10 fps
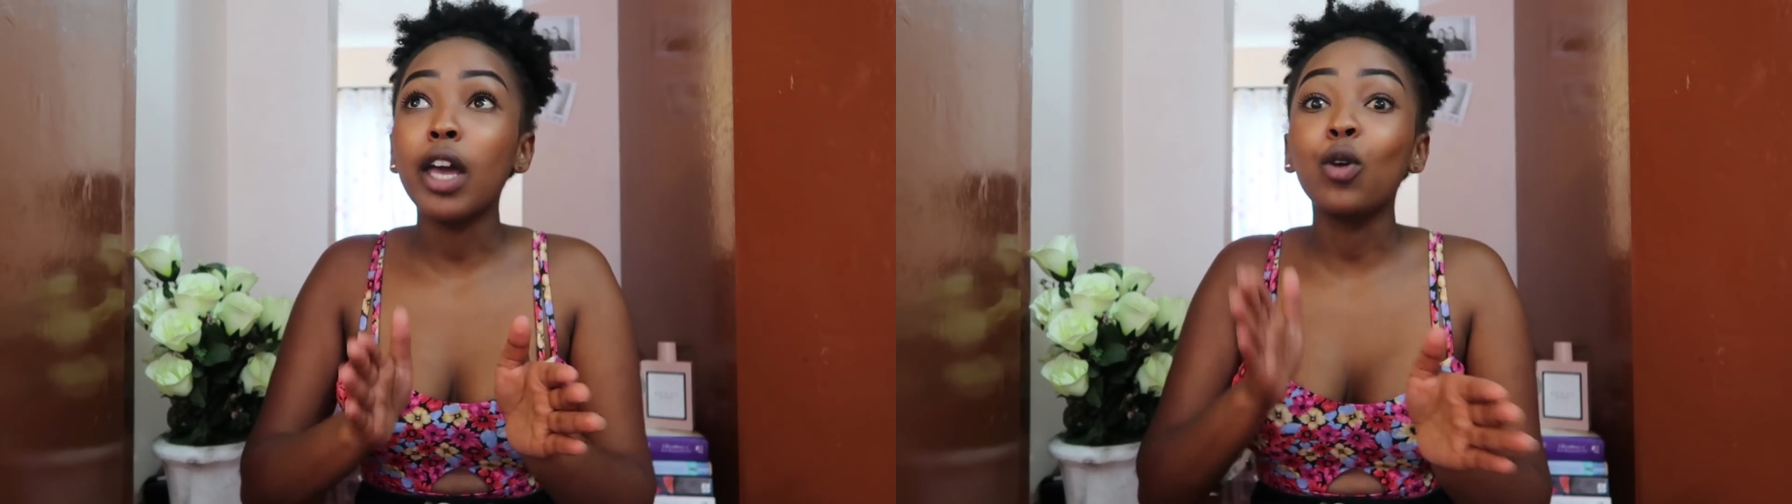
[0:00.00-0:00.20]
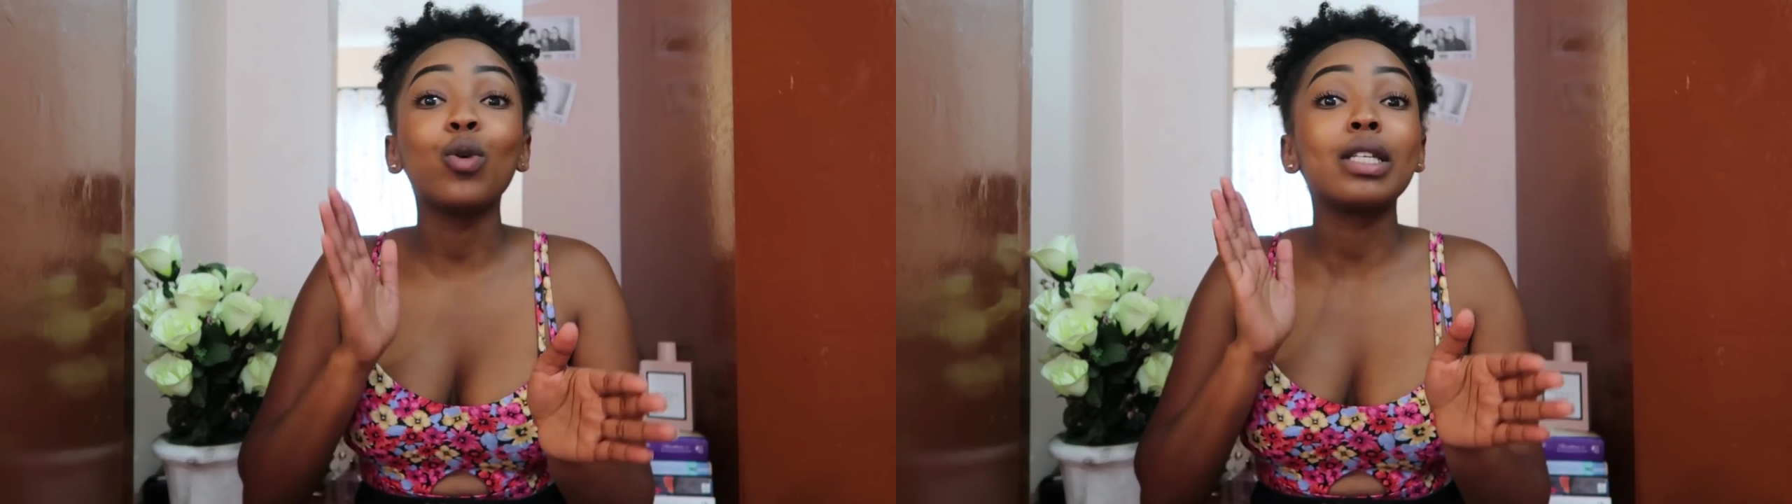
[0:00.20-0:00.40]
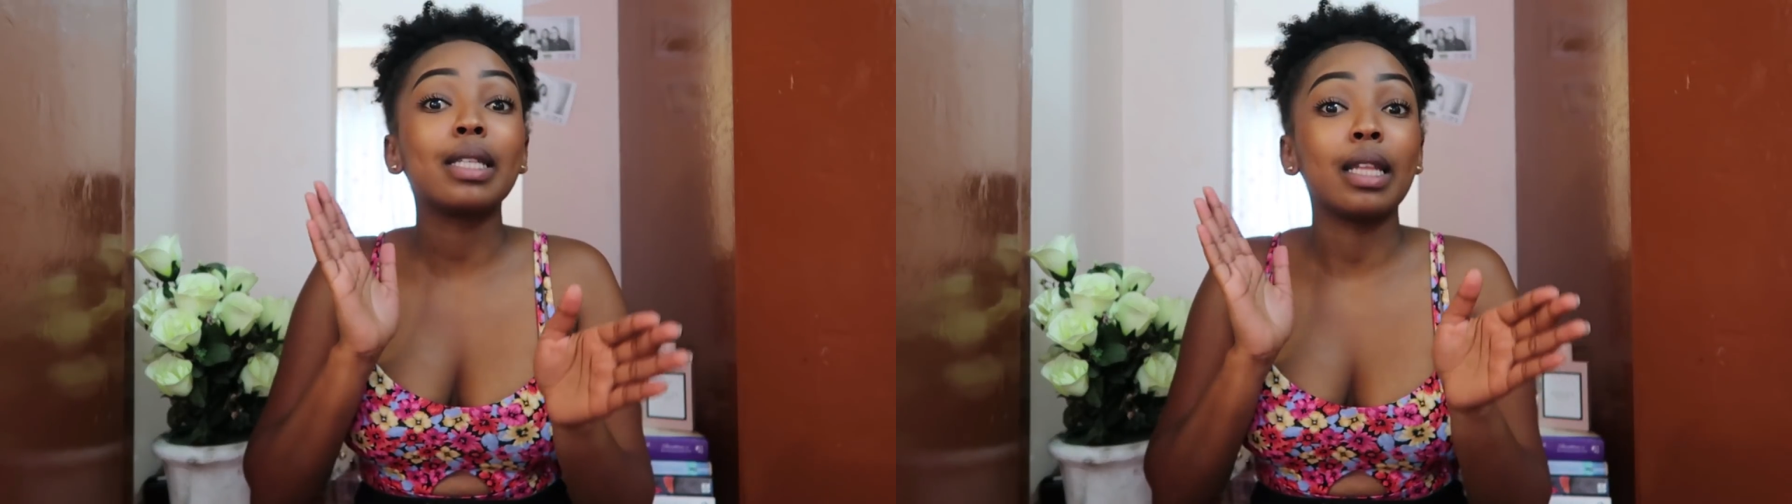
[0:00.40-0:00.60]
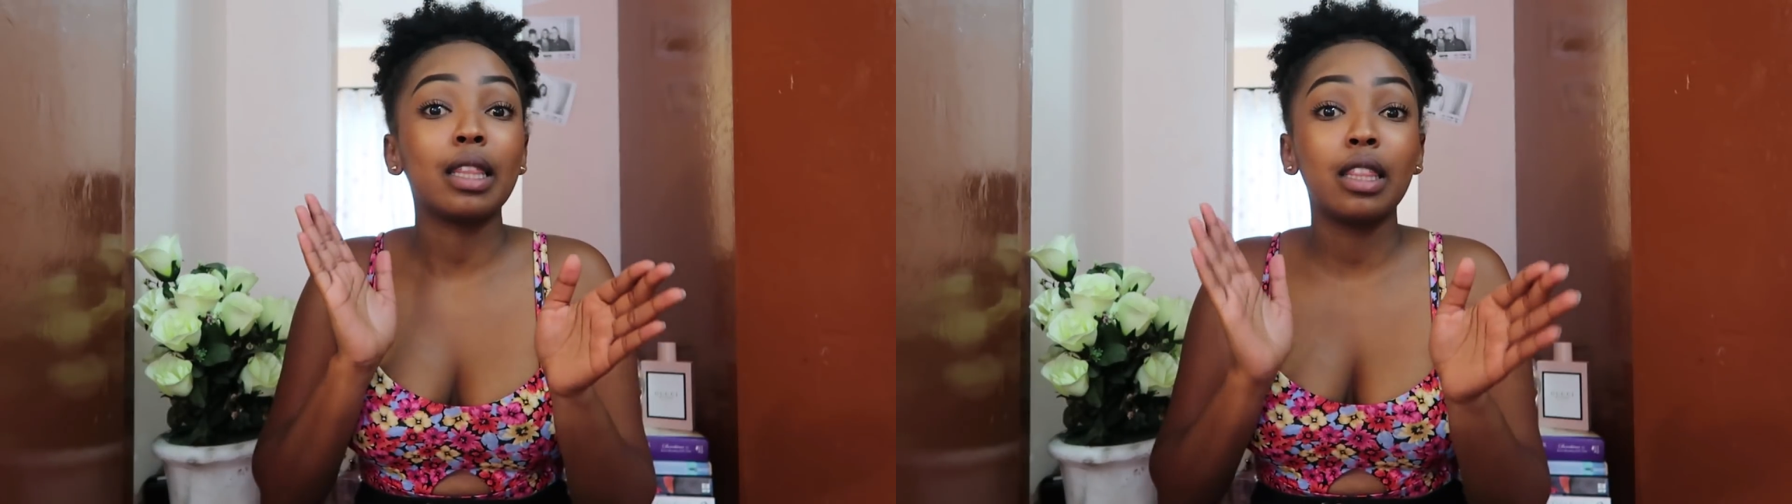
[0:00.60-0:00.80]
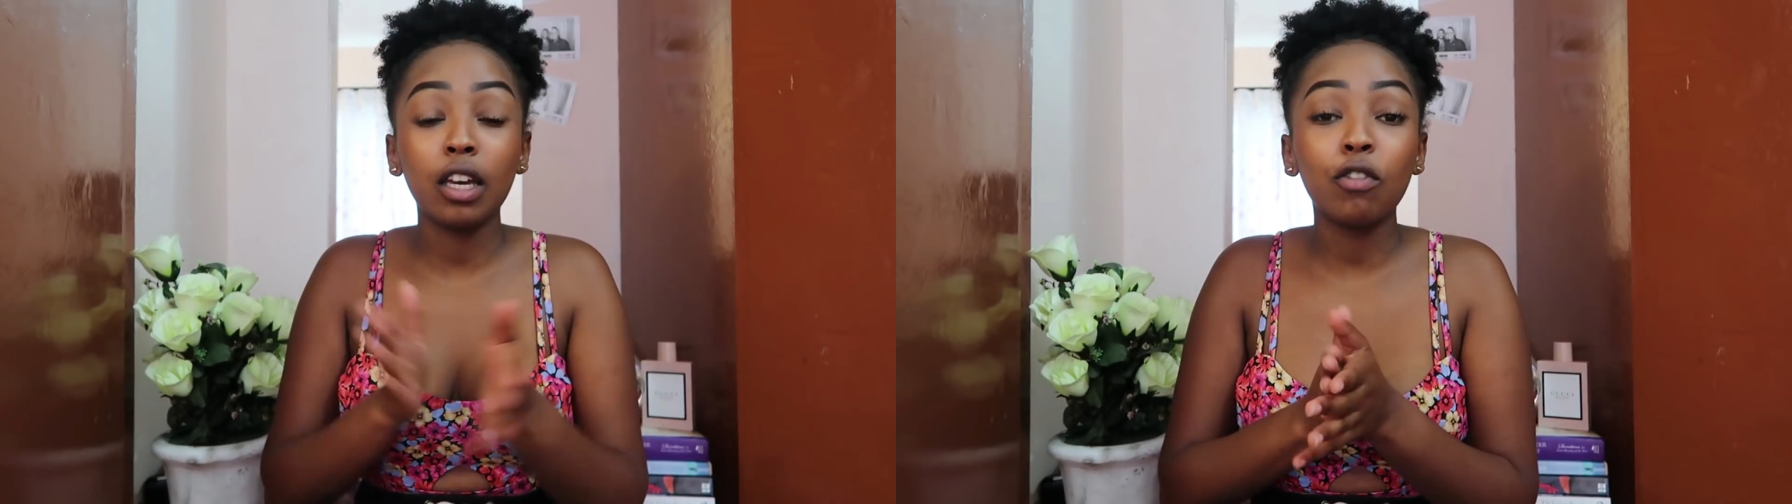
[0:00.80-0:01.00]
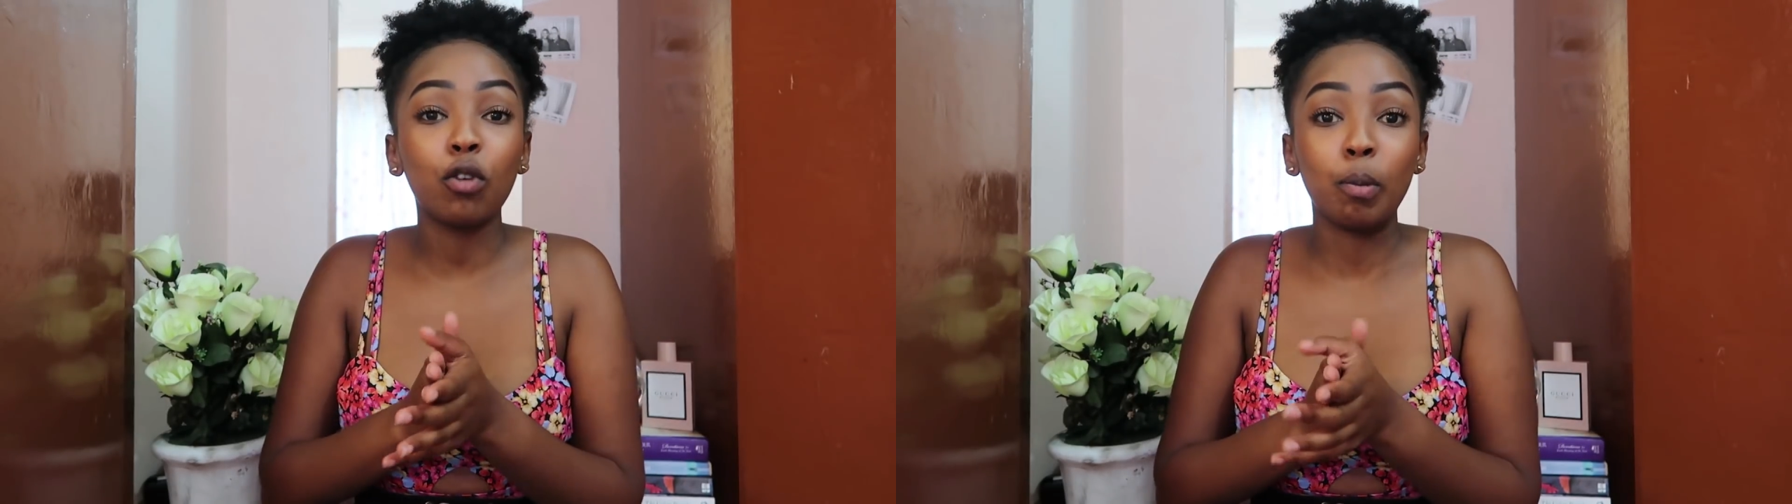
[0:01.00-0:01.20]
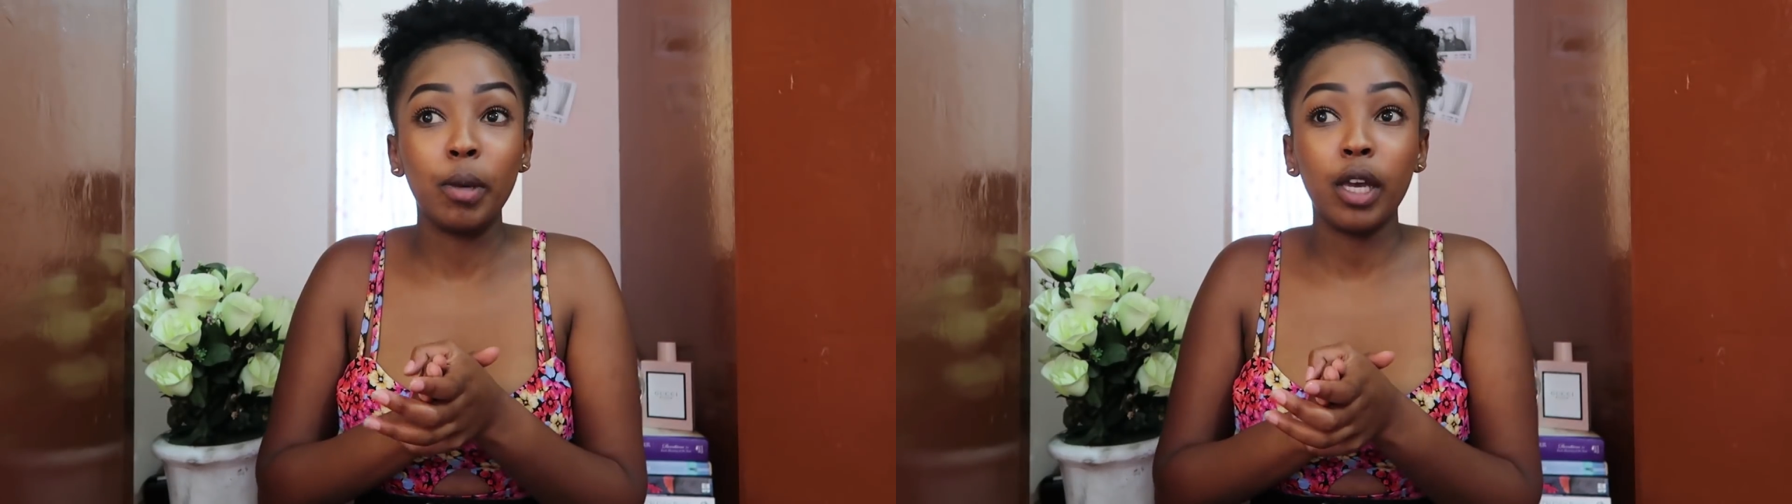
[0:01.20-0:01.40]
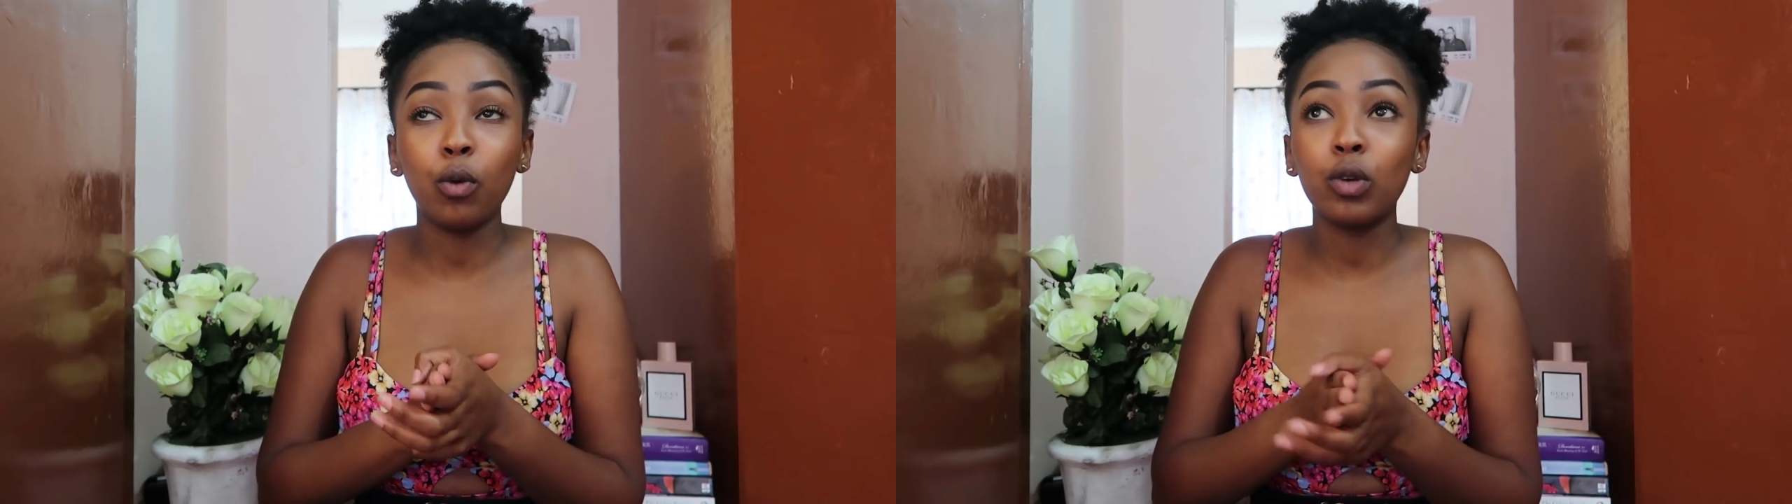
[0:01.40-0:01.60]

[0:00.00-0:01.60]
it was the thing for me.